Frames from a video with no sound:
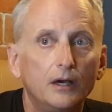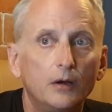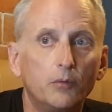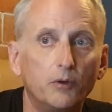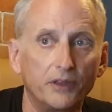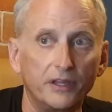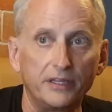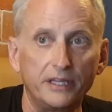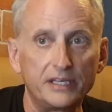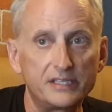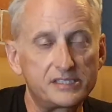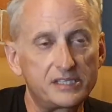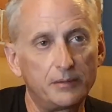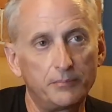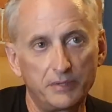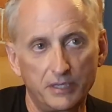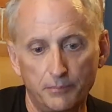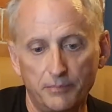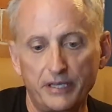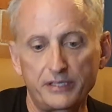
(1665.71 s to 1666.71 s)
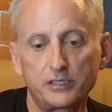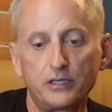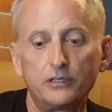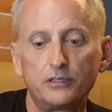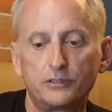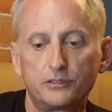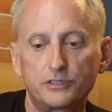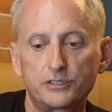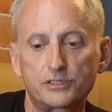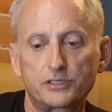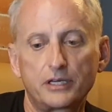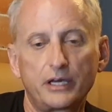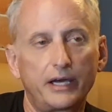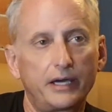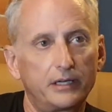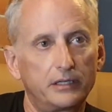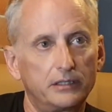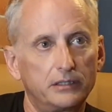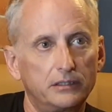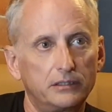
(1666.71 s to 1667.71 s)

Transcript: Well, then they send me a message. You just got